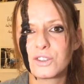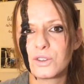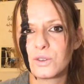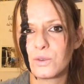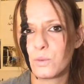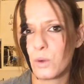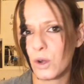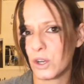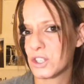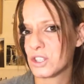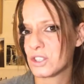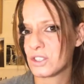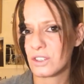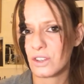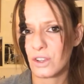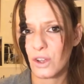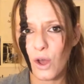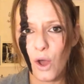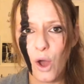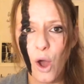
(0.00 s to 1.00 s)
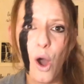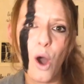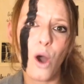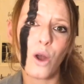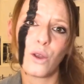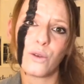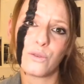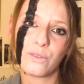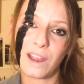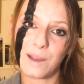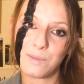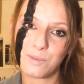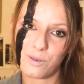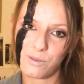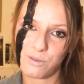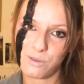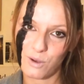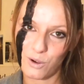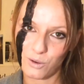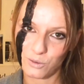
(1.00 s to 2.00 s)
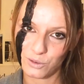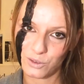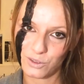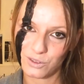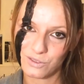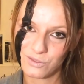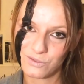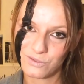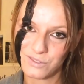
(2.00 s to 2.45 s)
to watch all of Game of Thrones.